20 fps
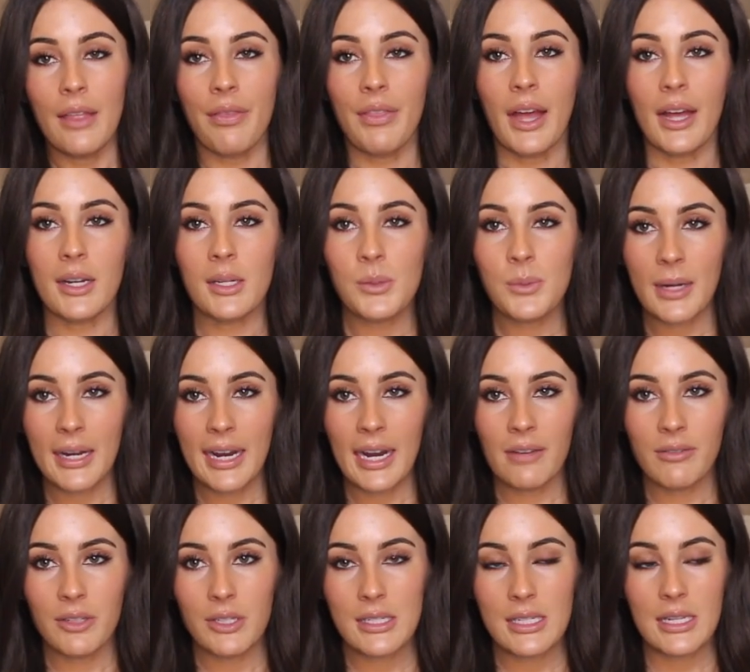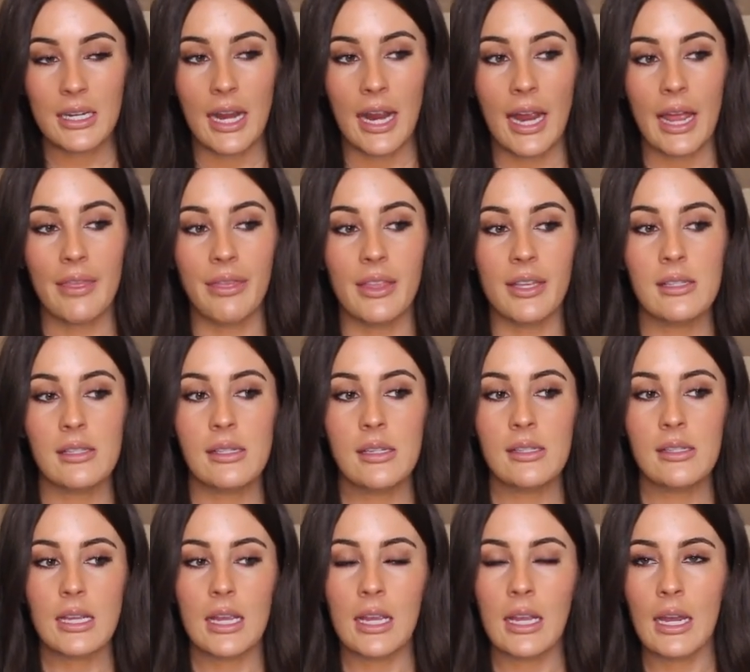That is what I have on today. This
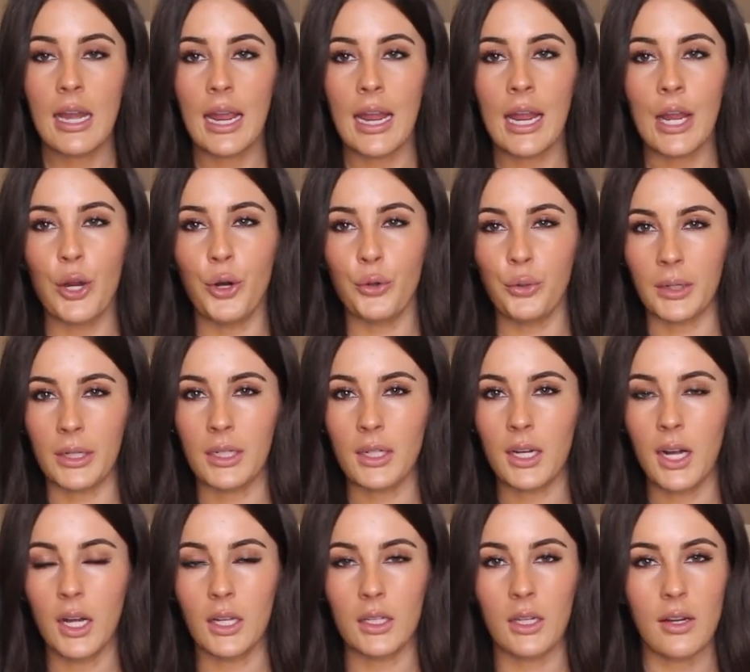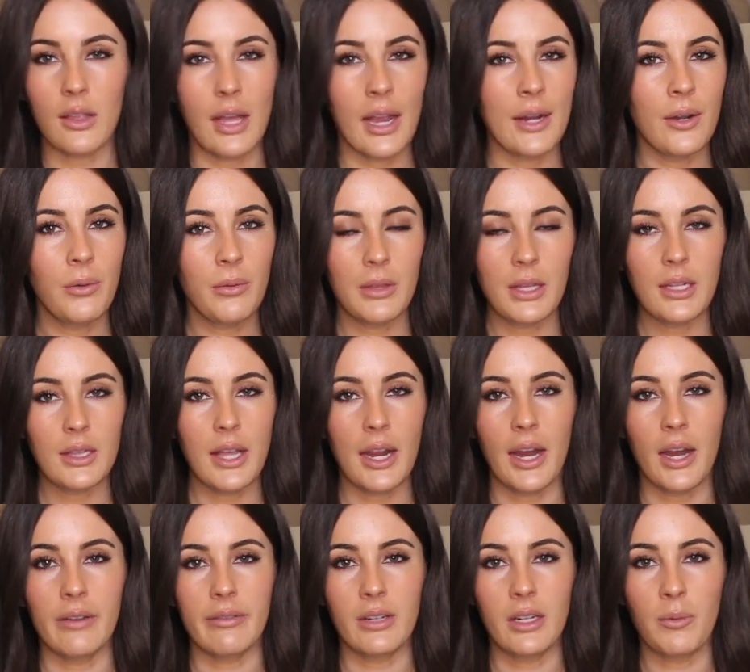is in a green color that I don't think they
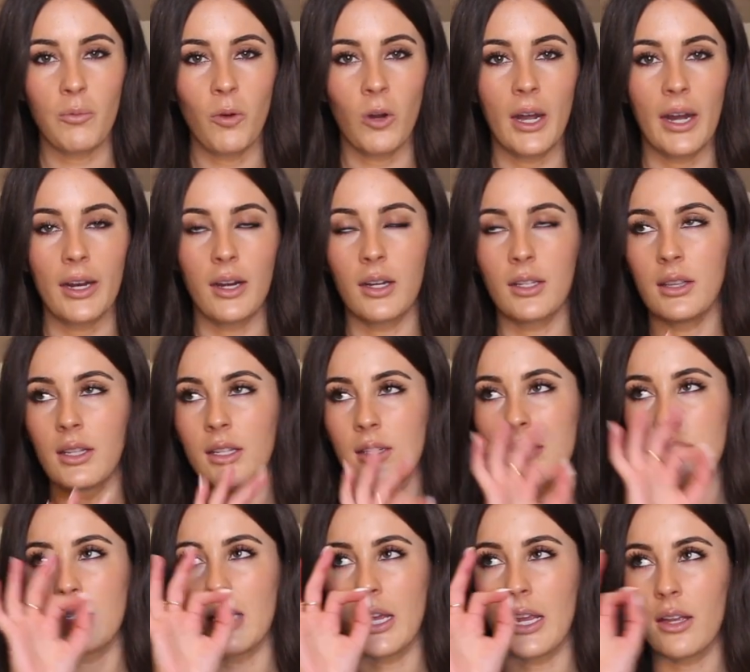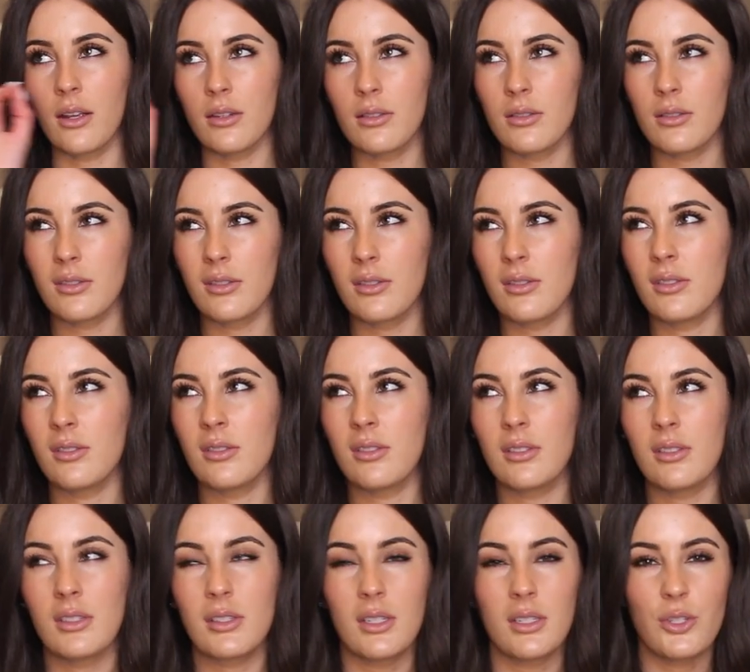have anymore. I got this like
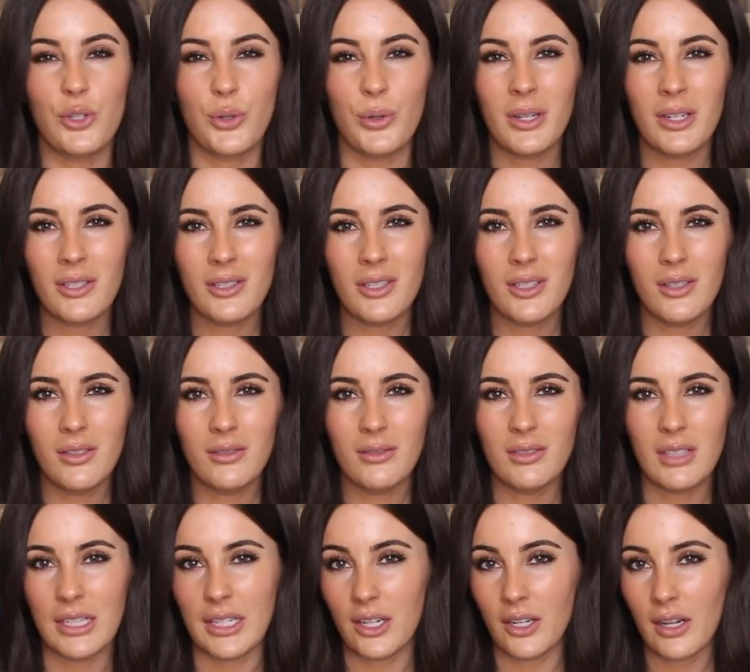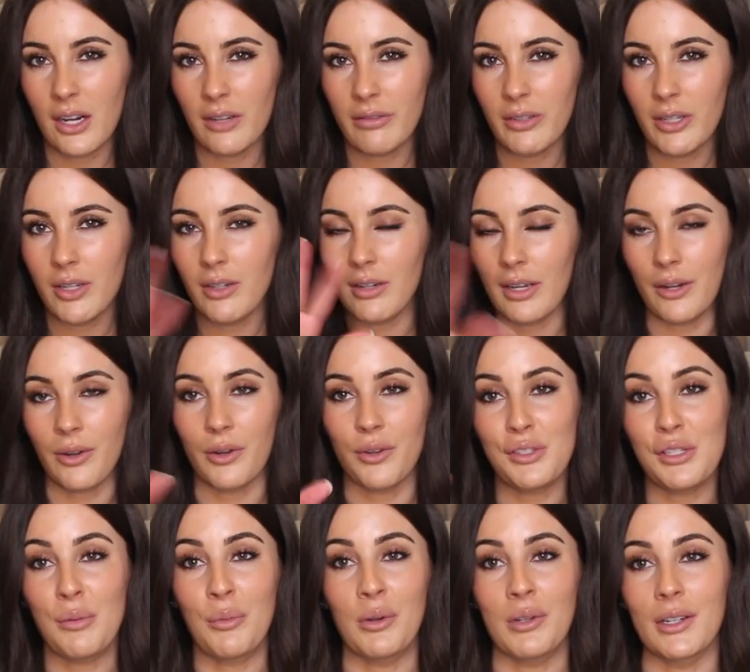2 years ago, a year and a half ago. I don't know,
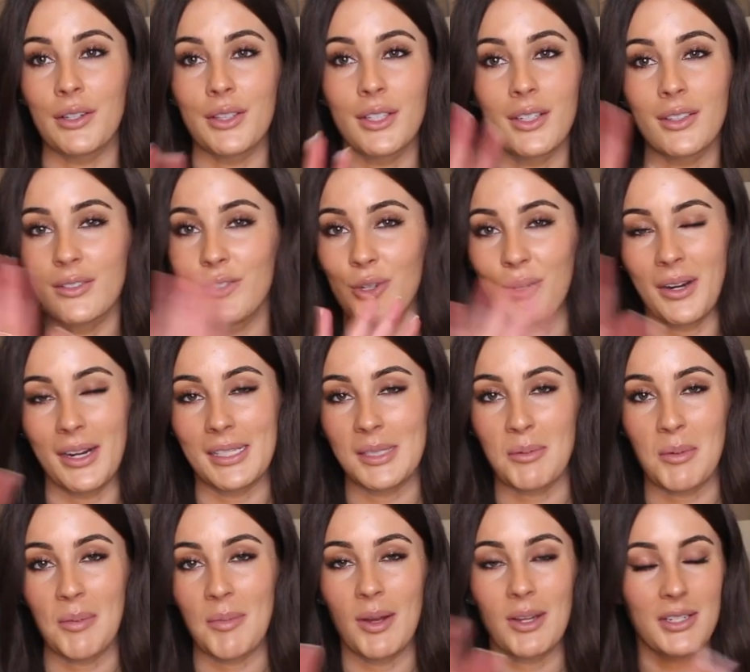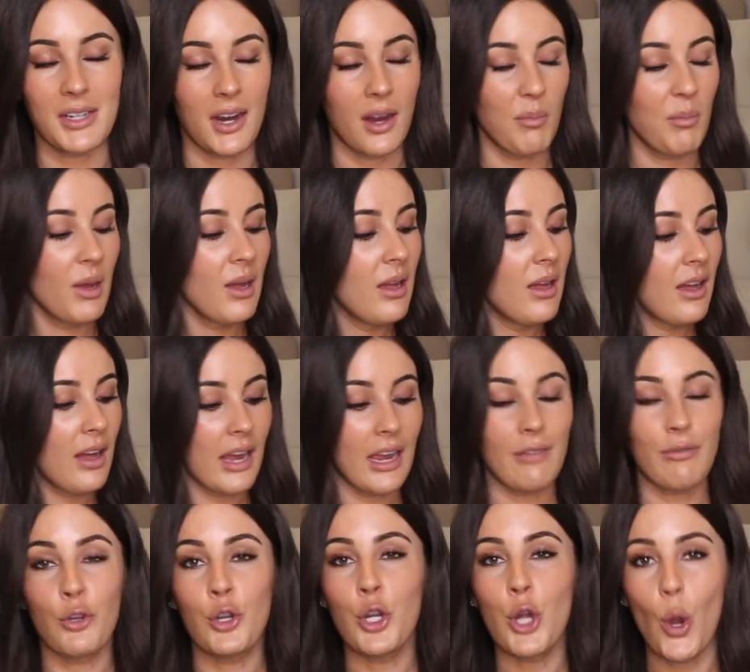somewhere around there. Don't ask me about time. I
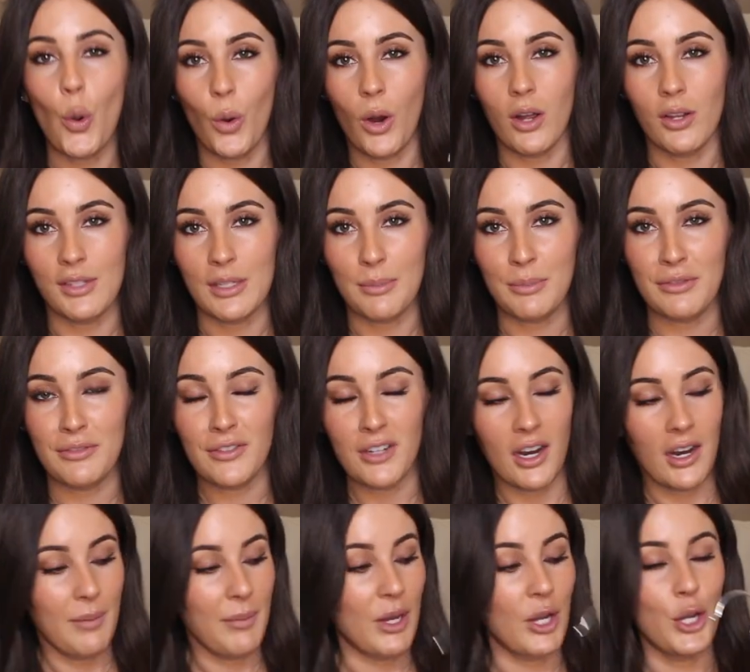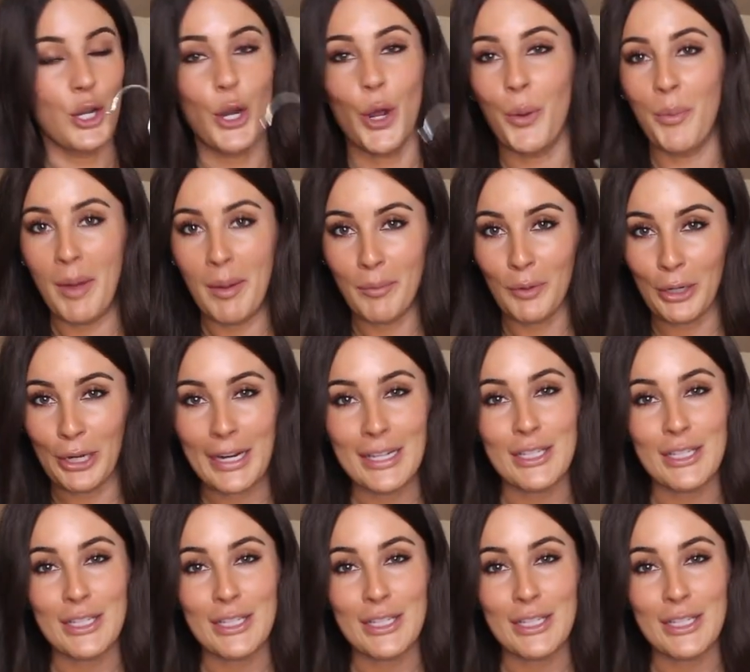have no concept of time and no memory.